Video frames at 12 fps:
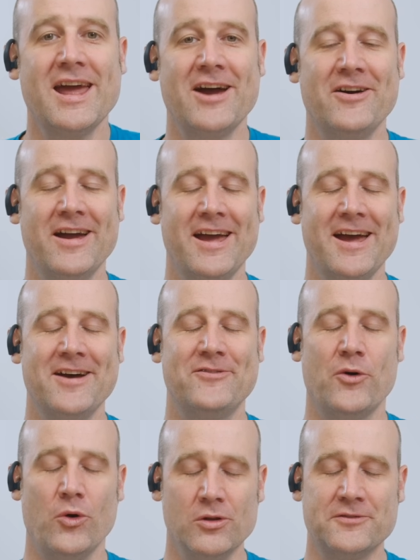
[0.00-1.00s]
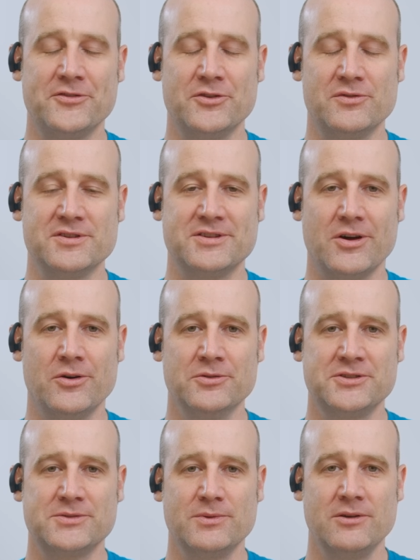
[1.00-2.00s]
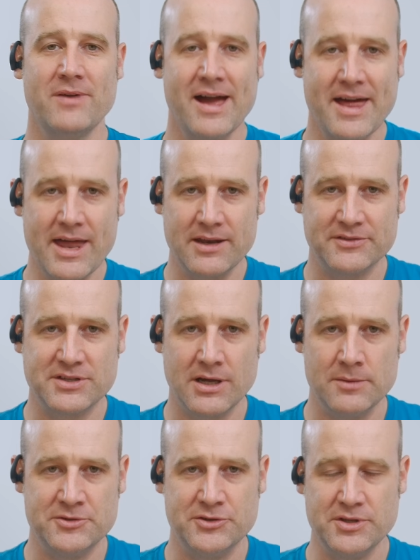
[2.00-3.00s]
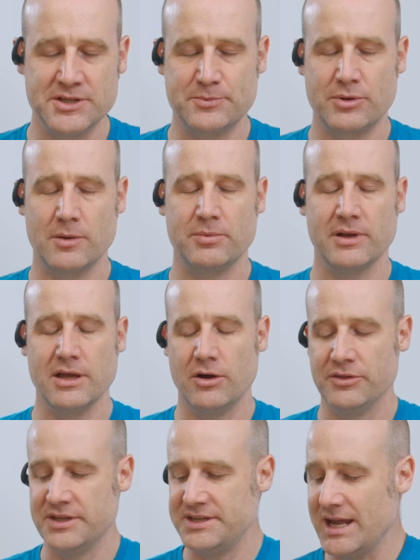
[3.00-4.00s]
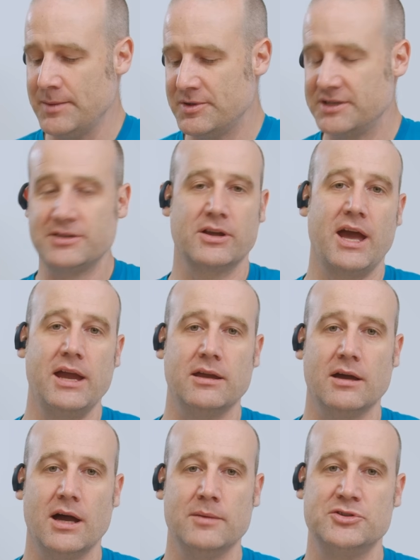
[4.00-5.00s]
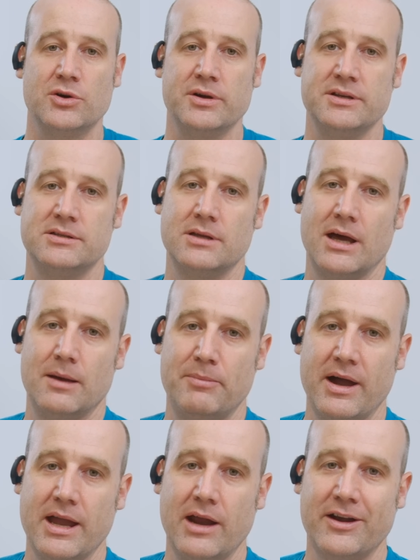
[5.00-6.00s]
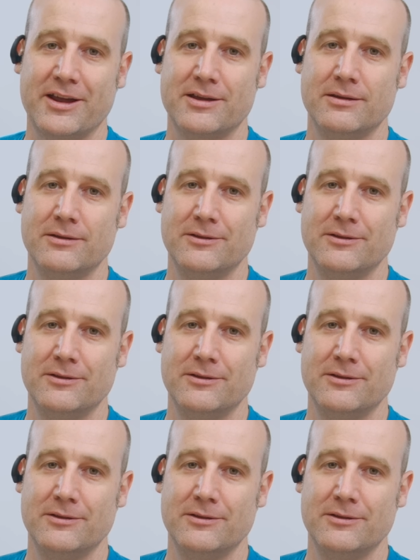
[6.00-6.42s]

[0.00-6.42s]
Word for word: now have all of the results. We ran out of time to do this properly on the day, but it's okay. I'm joined by Eric